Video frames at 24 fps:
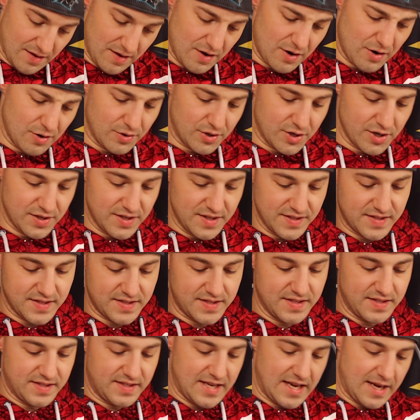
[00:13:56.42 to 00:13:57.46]
Oh goodness,
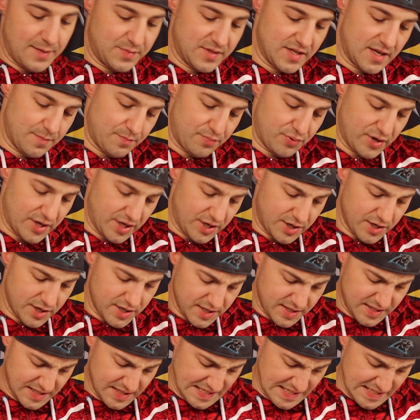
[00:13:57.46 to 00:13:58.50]
this is taped up pretty
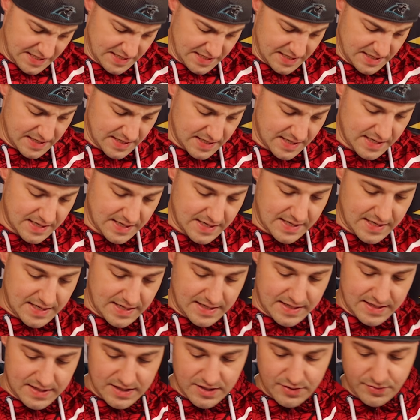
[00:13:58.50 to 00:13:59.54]
good.
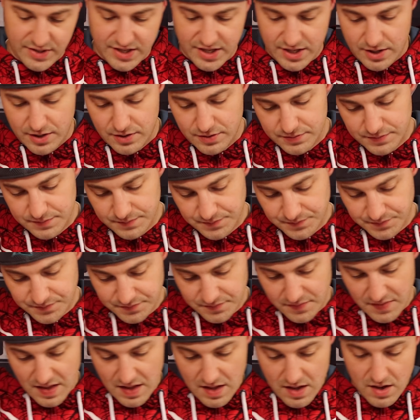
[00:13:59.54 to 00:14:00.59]
There we go.
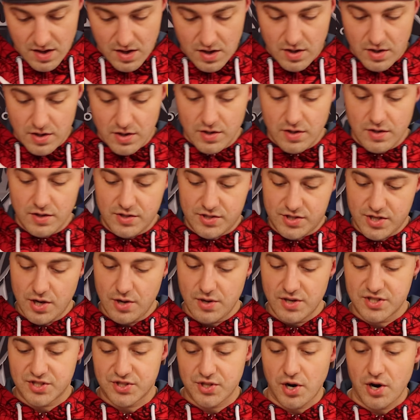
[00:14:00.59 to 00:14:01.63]

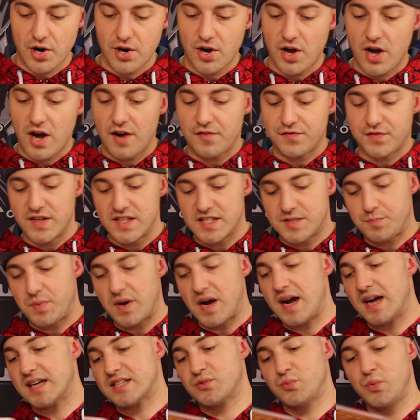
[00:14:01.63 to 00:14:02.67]
So to start off this
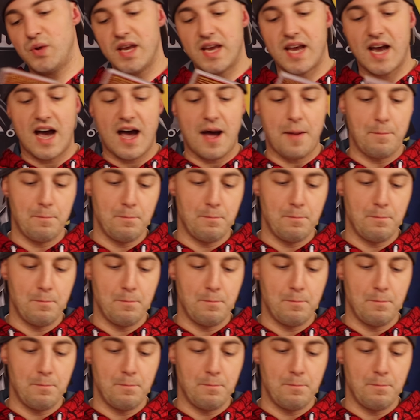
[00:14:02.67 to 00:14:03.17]
box, we got